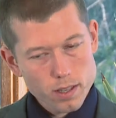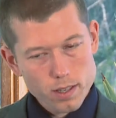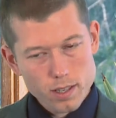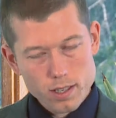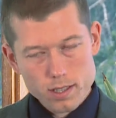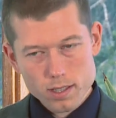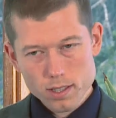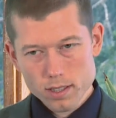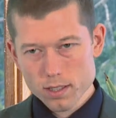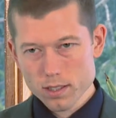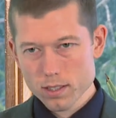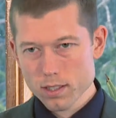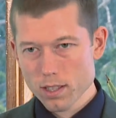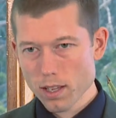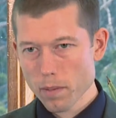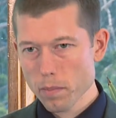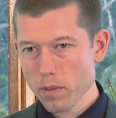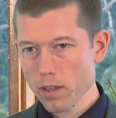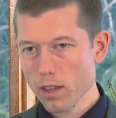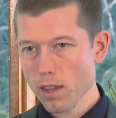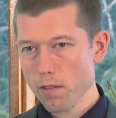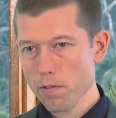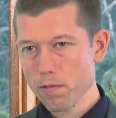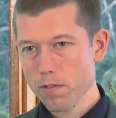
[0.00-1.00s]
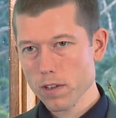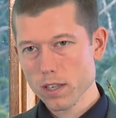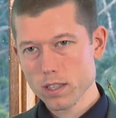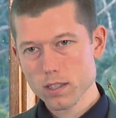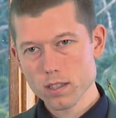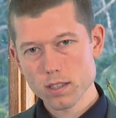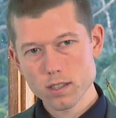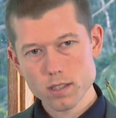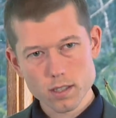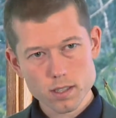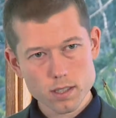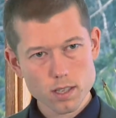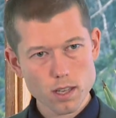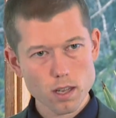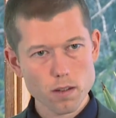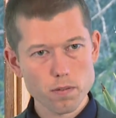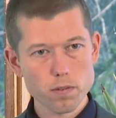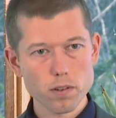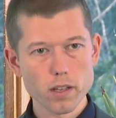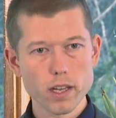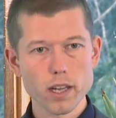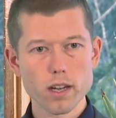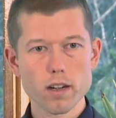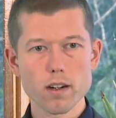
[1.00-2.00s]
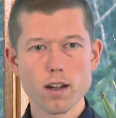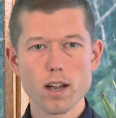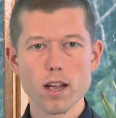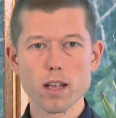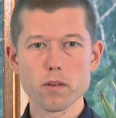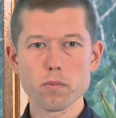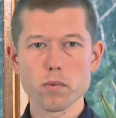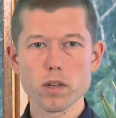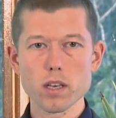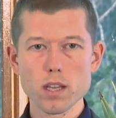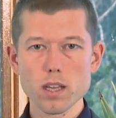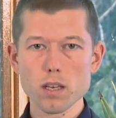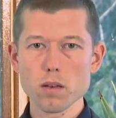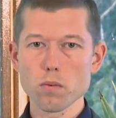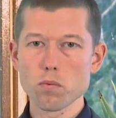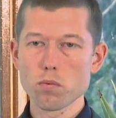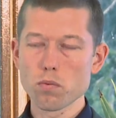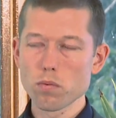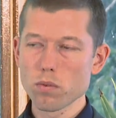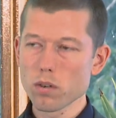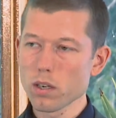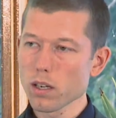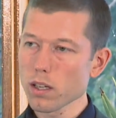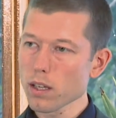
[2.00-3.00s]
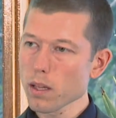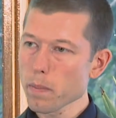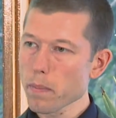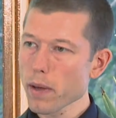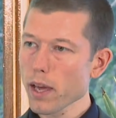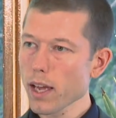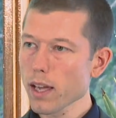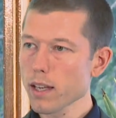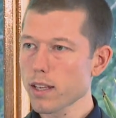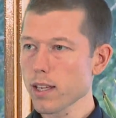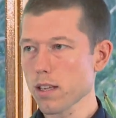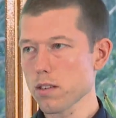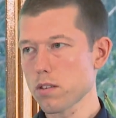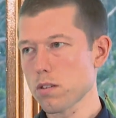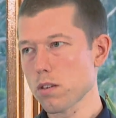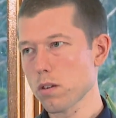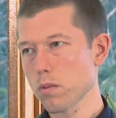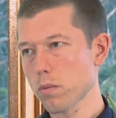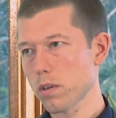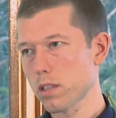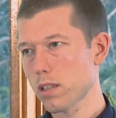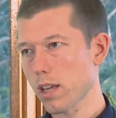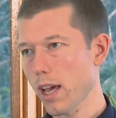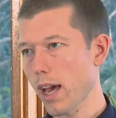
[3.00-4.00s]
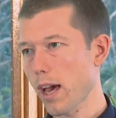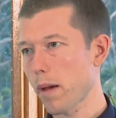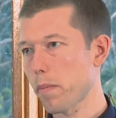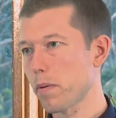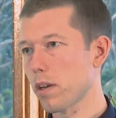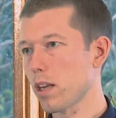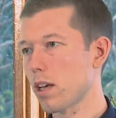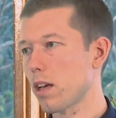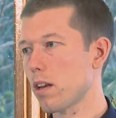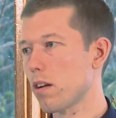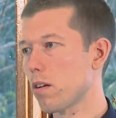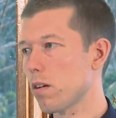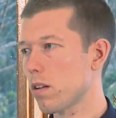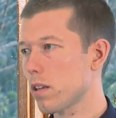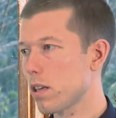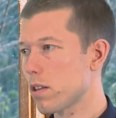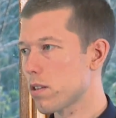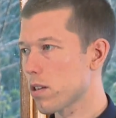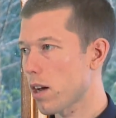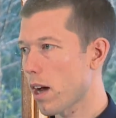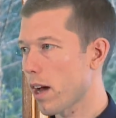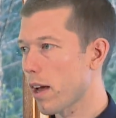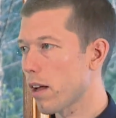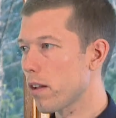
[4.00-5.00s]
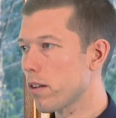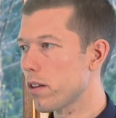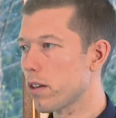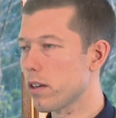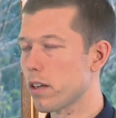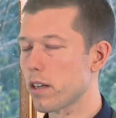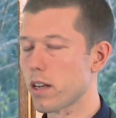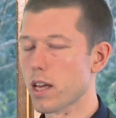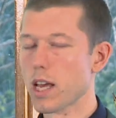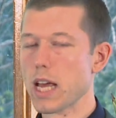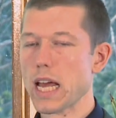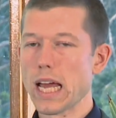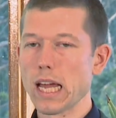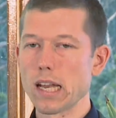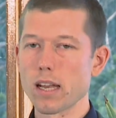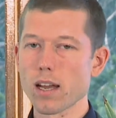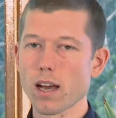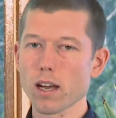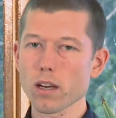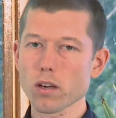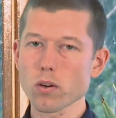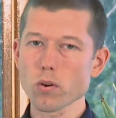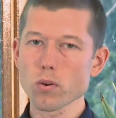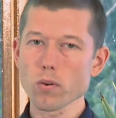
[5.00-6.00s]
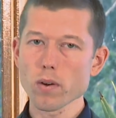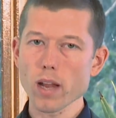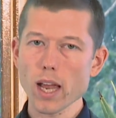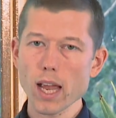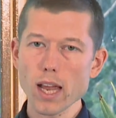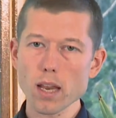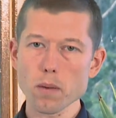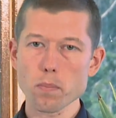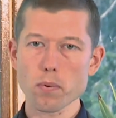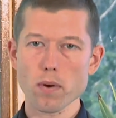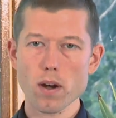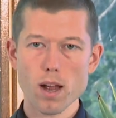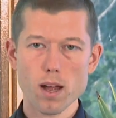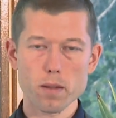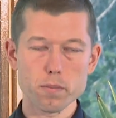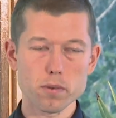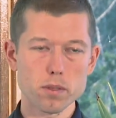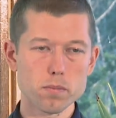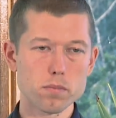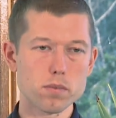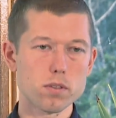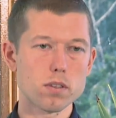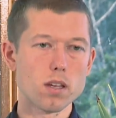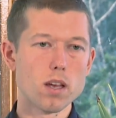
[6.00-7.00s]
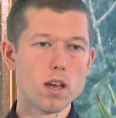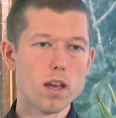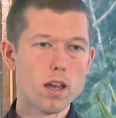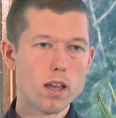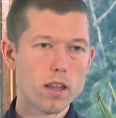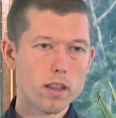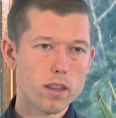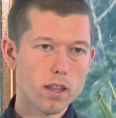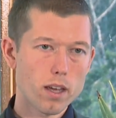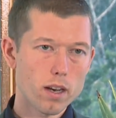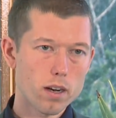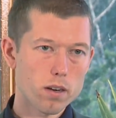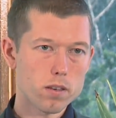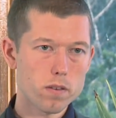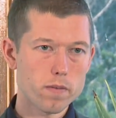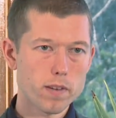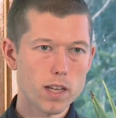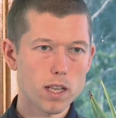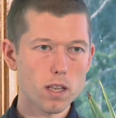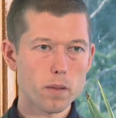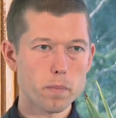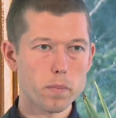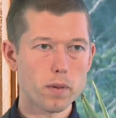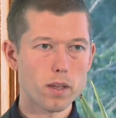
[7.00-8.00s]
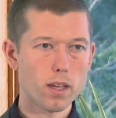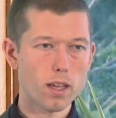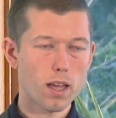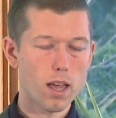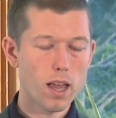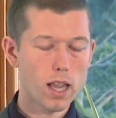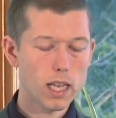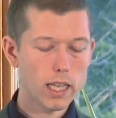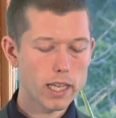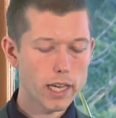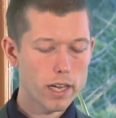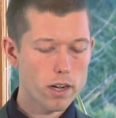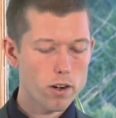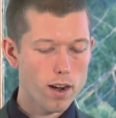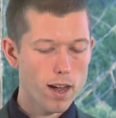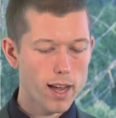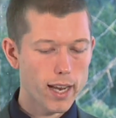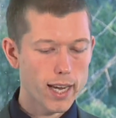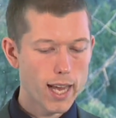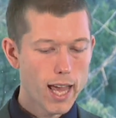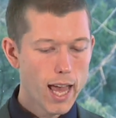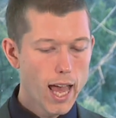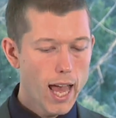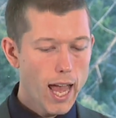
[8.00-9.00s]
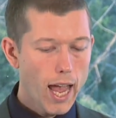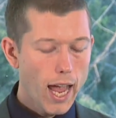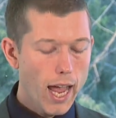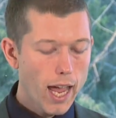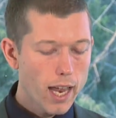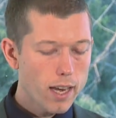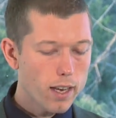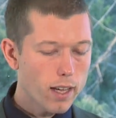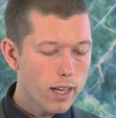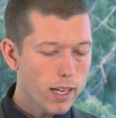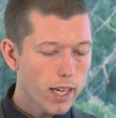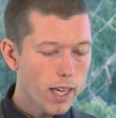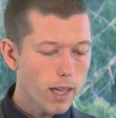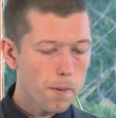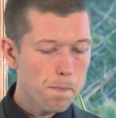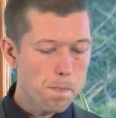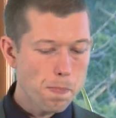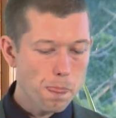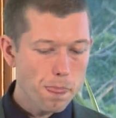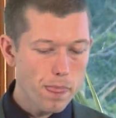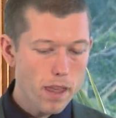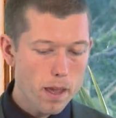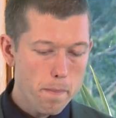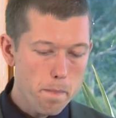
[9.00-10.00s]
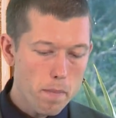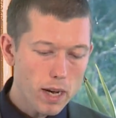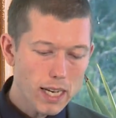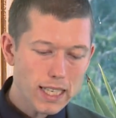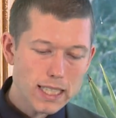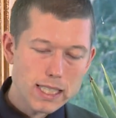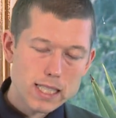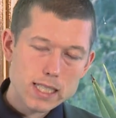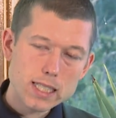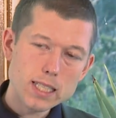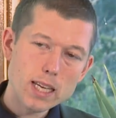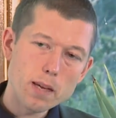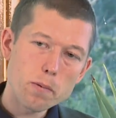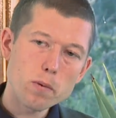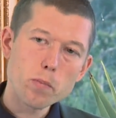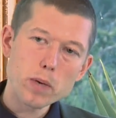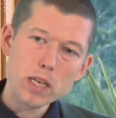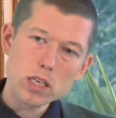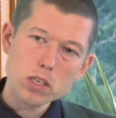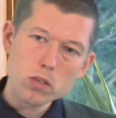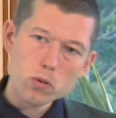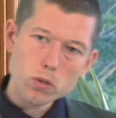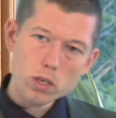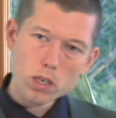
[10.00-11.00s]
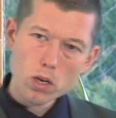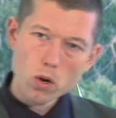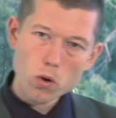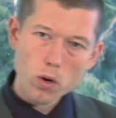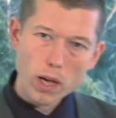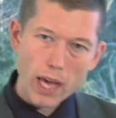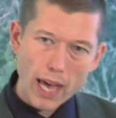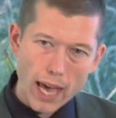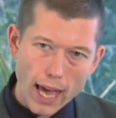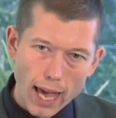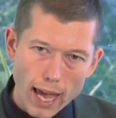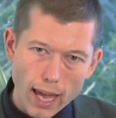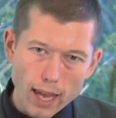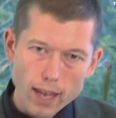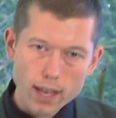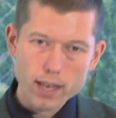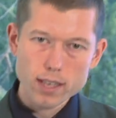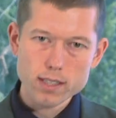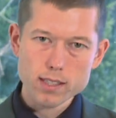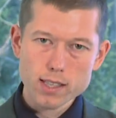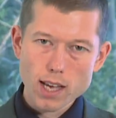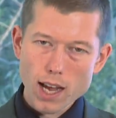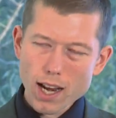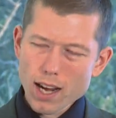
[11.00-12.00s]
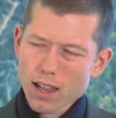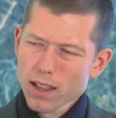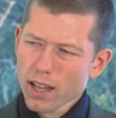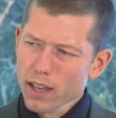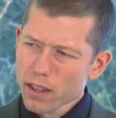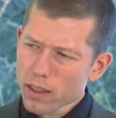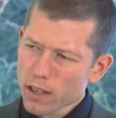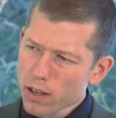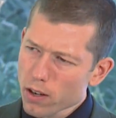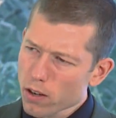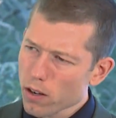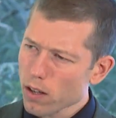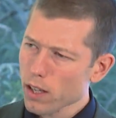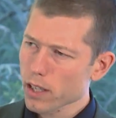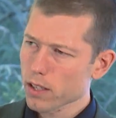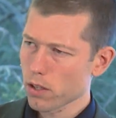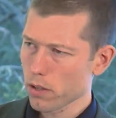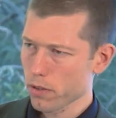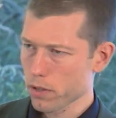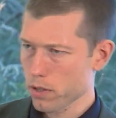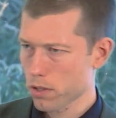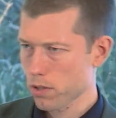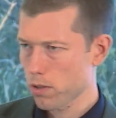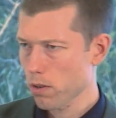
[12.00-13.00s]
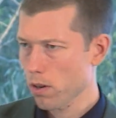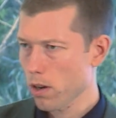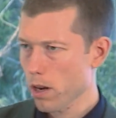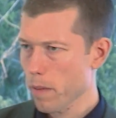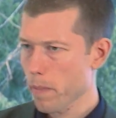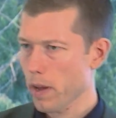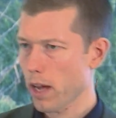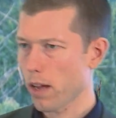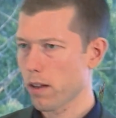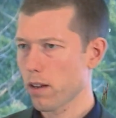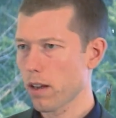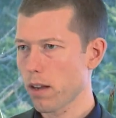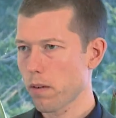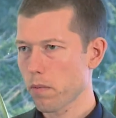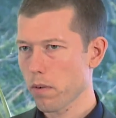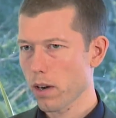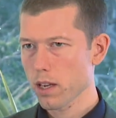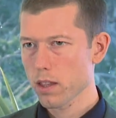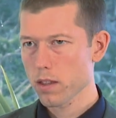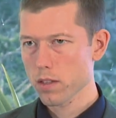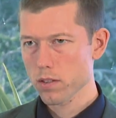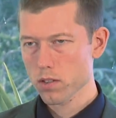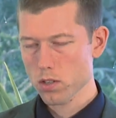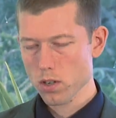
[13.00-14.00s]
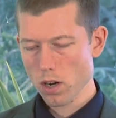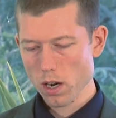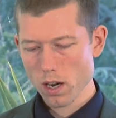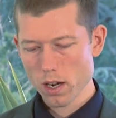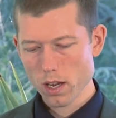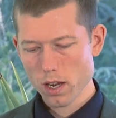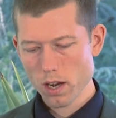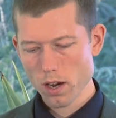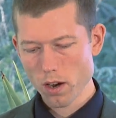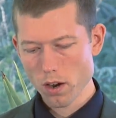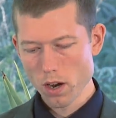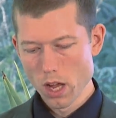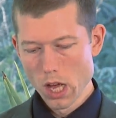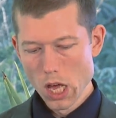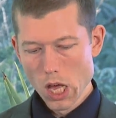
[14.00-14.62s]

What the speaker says: this isn't something that fixes itself later on. We need to really pay attention to what's happening in early childhood and not create problems that are developing later on. And again, they might seem to be doing okay. It's kind of like the girl I told the story about right at the start here,